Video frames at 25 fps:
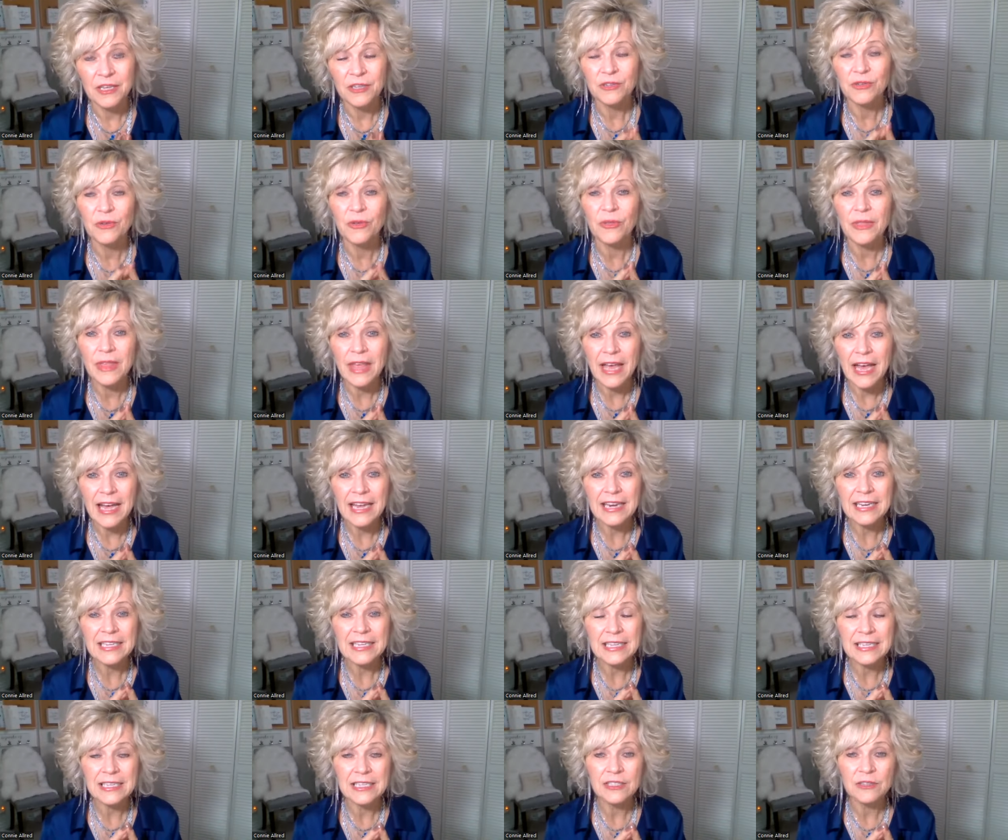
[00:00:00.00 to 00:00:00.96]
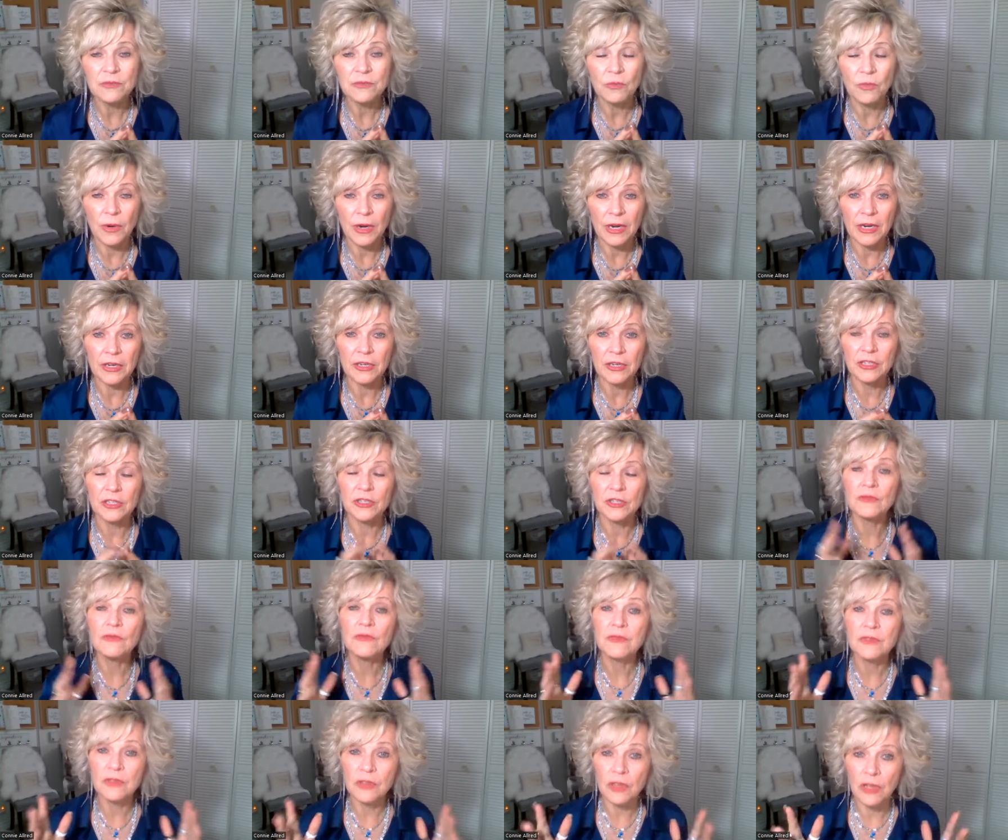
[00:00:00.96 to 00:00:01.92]
So that is where
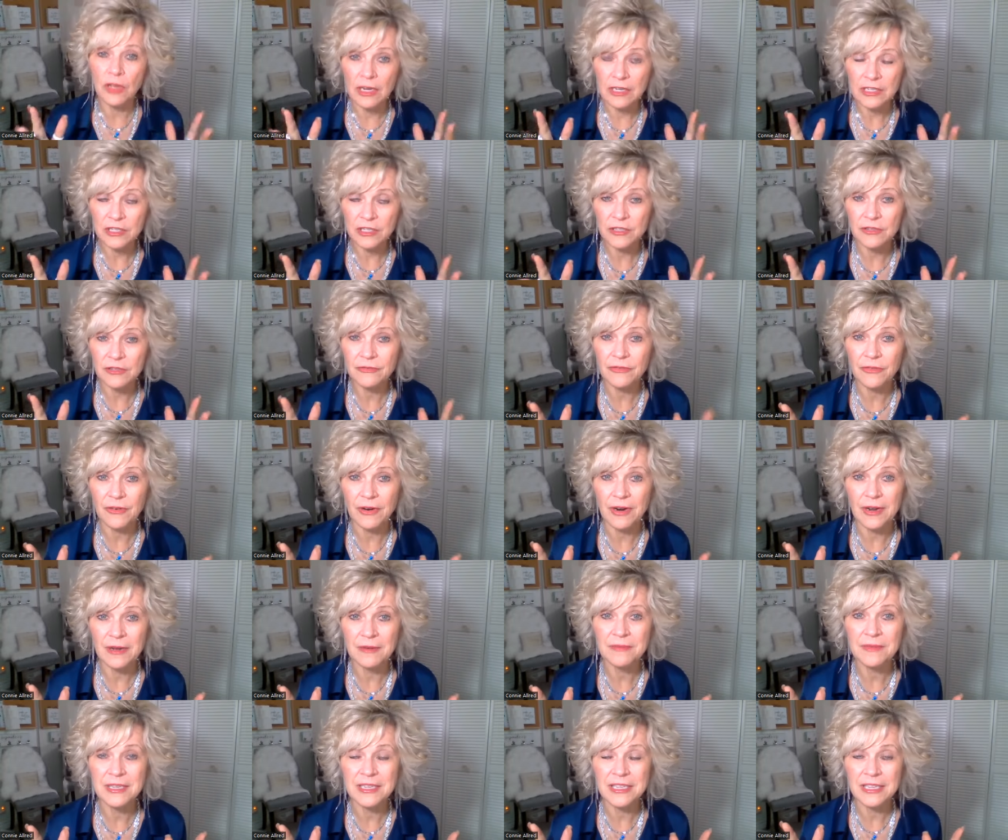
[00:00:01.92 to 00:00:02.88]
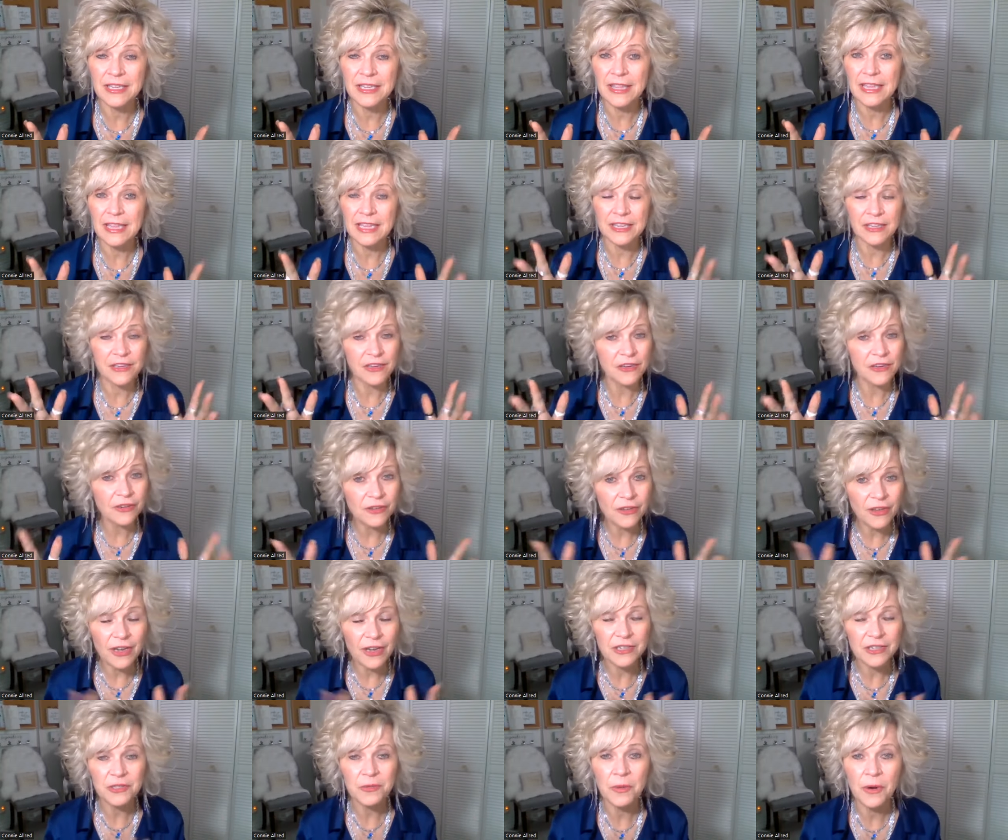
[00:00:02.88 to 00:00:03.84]
you've launched from in, in your
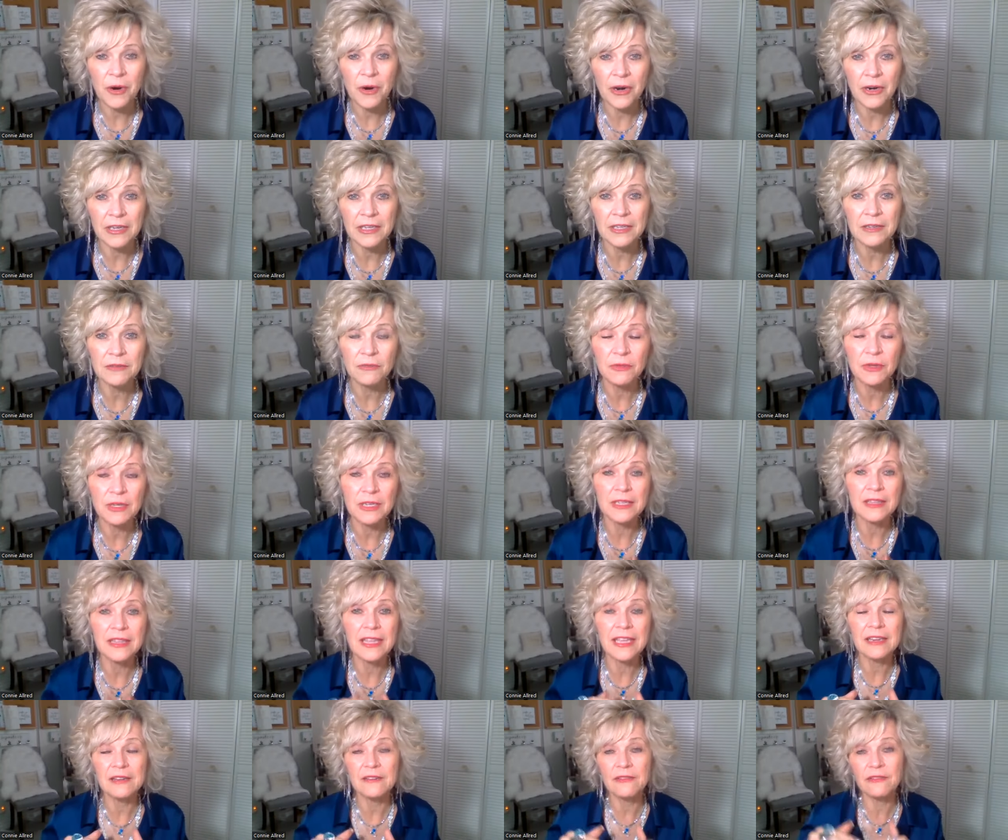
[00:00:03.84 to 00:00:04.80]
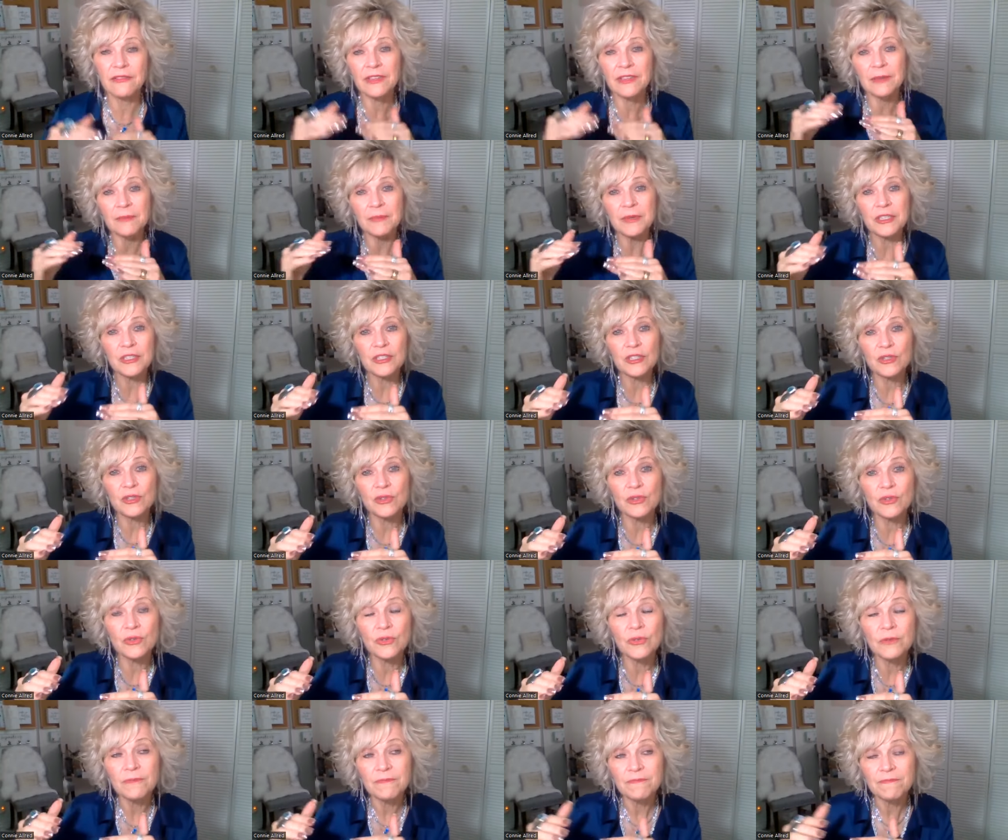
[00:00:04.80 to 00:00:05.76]
launch party. We then flip it
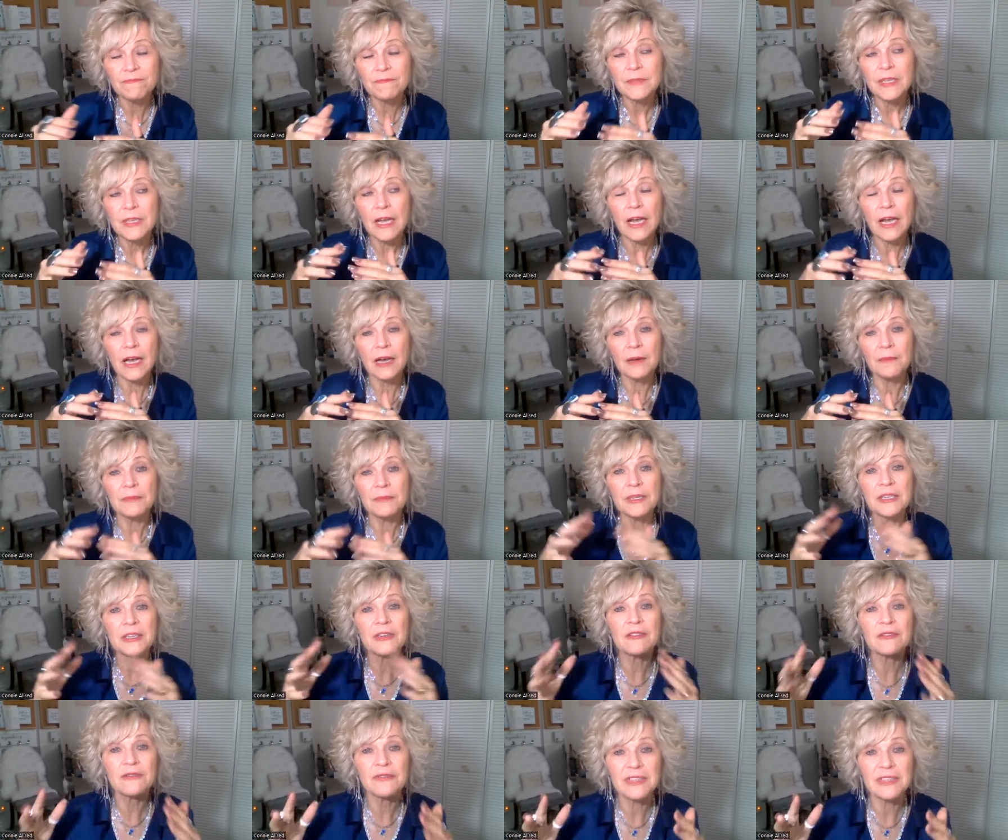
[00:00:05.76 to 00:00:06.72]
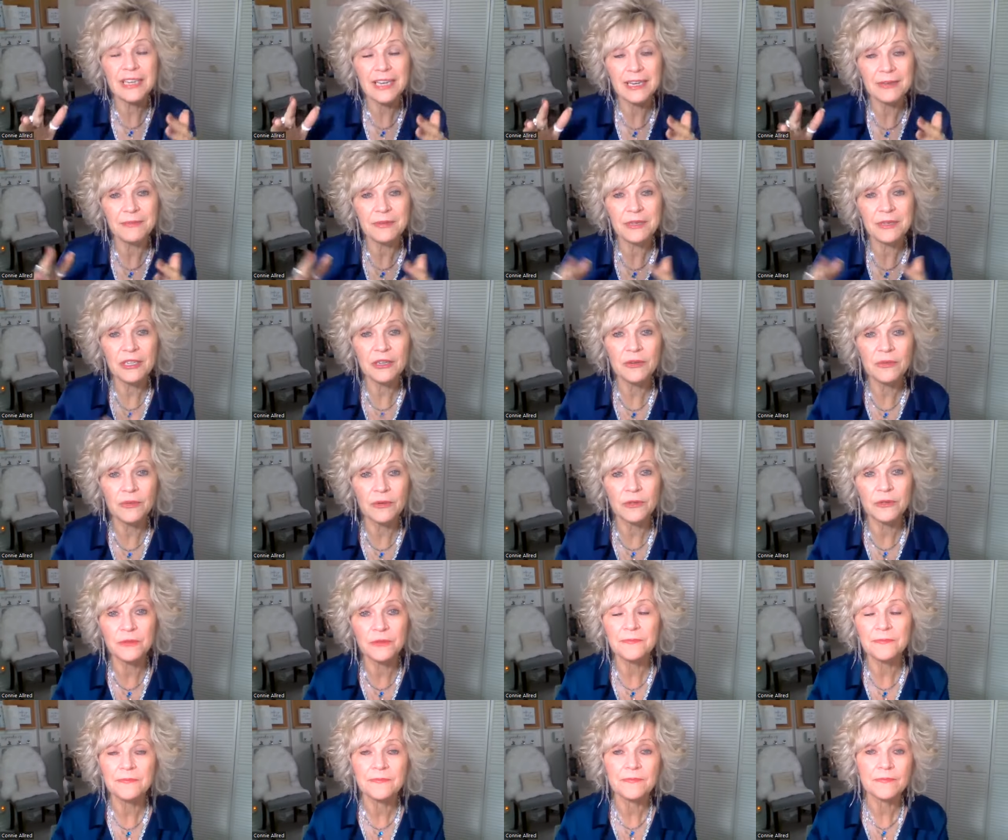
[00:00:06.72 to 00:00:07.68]
to uh, be your VIP
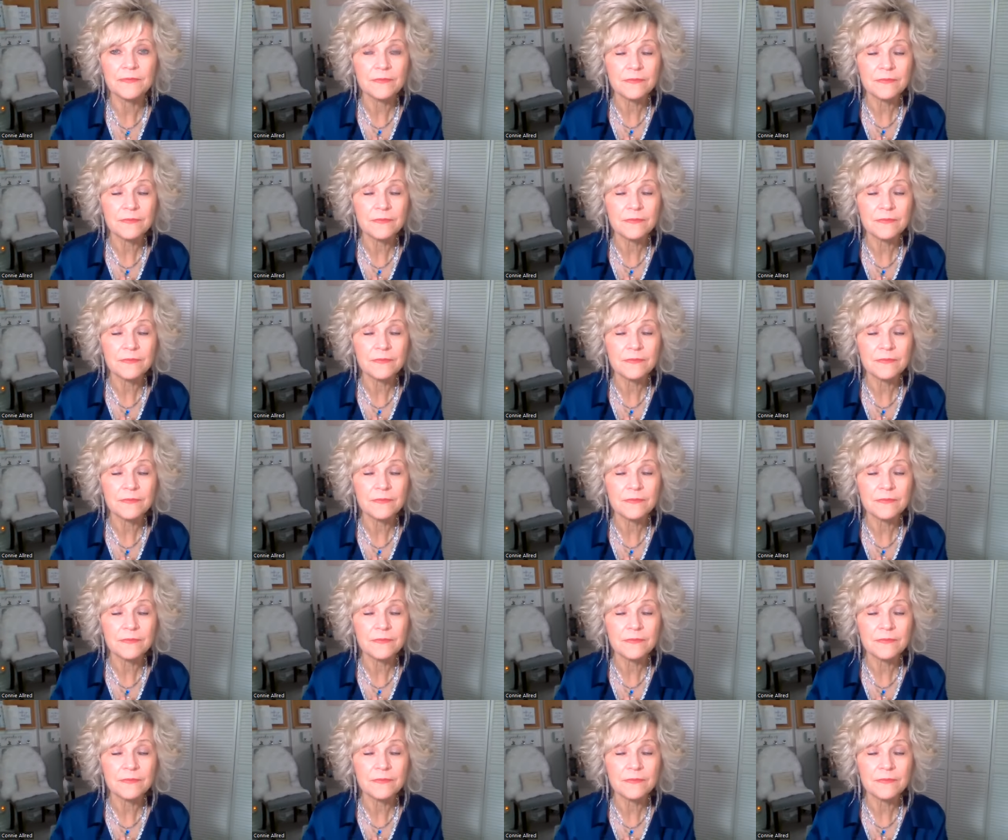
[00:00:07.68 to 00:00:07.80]
group